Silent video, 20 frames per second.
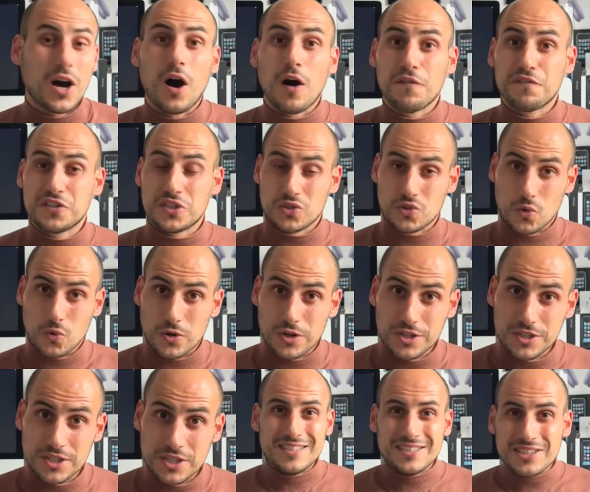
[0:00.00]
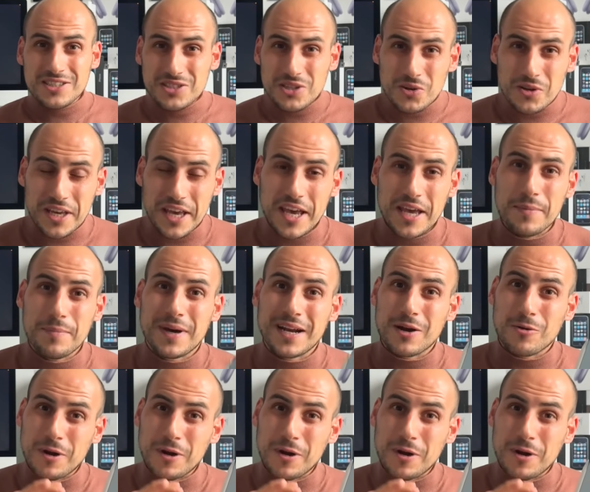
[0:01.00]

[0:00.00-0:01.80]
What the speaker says: of storage. This is okay, but I